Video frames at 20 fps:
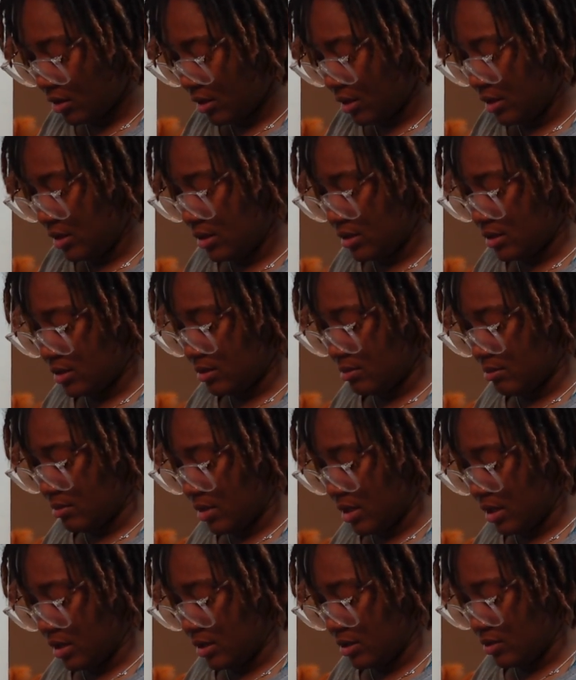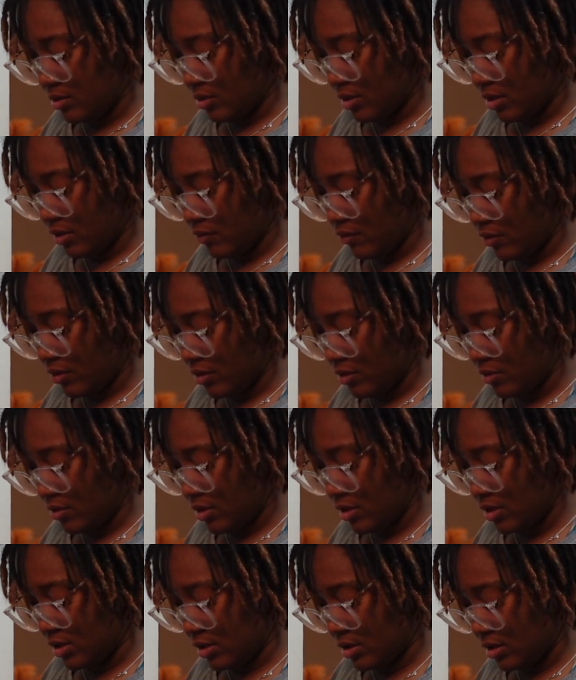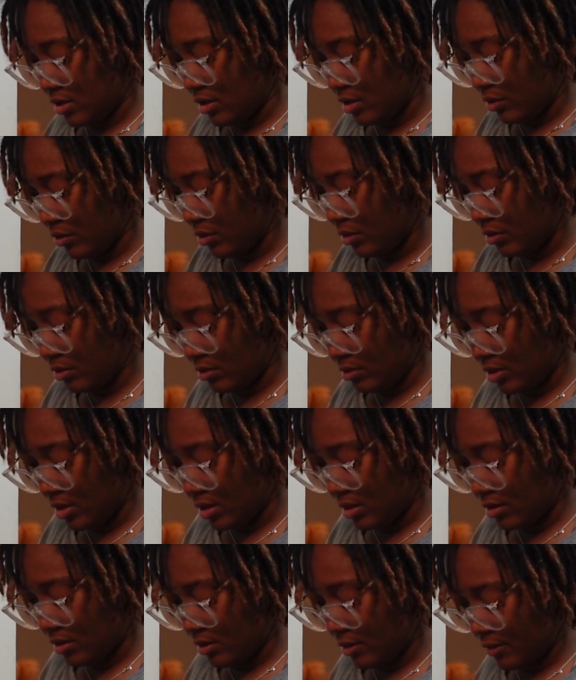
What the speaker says: it's mandatory for you to just go through it.